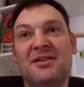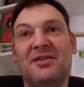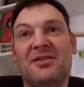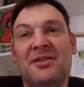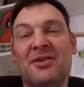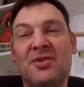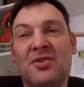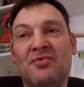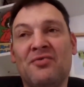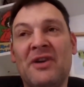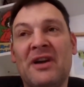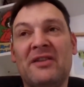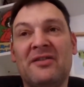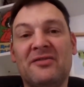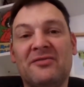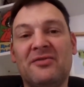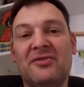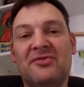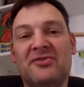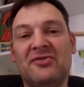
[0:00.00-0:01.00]
Now the
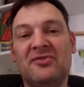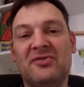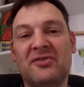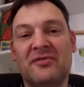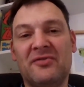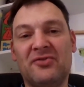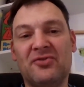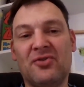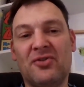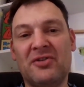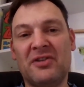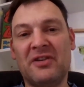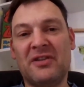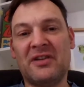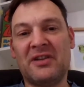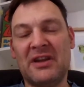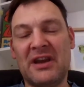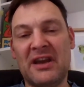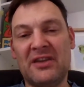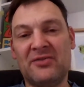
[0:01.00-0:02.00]
resolutions of
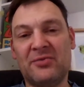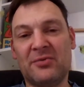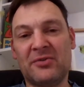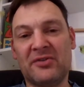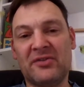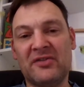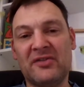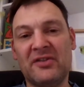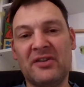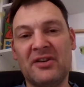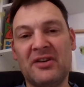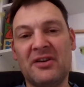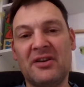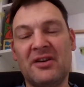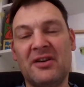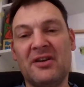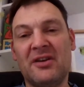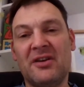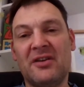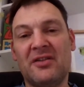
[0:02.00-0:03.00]
Jonathan Edwards,
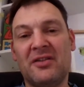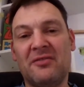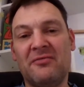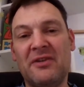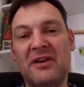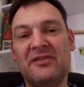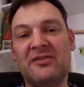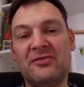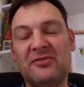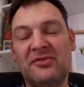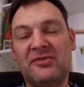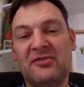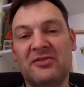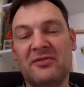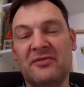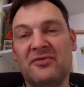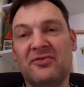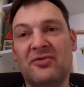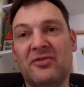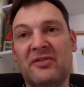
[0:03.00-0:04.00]
the resolution
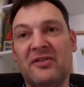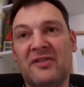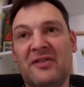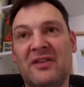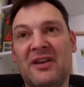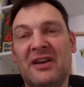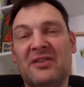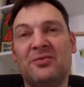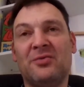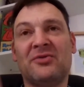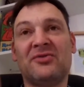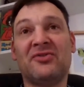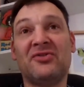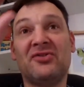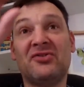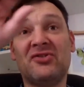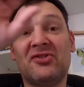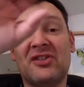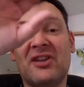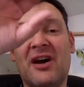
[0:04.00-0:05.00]
of Jonathan Edwards
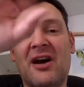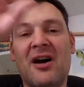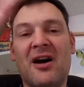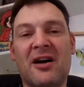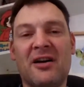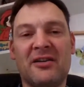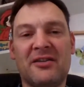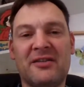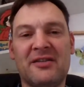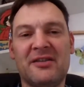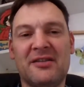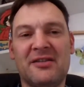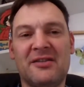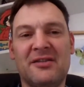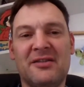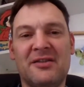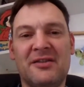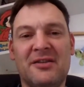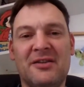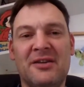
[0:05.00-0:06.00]
start
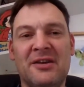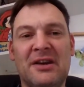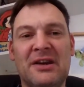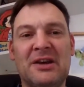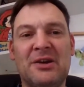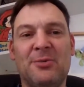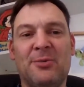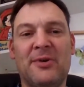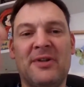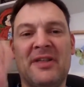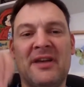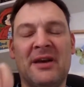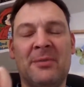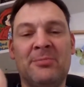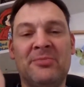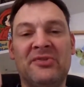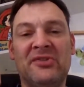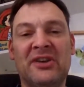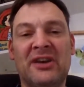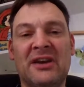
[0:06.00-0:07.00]
with
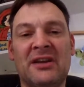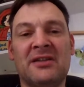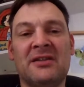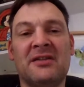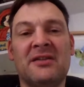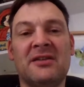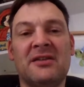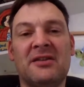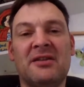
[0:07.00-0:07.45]
him saying,